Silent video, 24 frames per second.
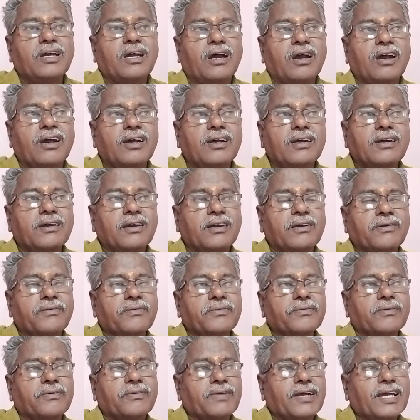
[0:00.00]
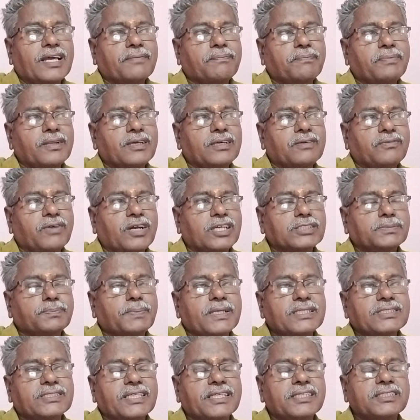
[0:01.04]
was
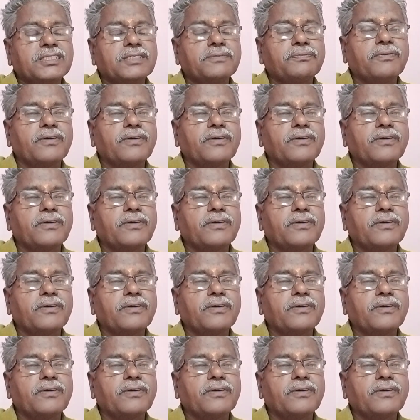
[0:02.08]
plus ing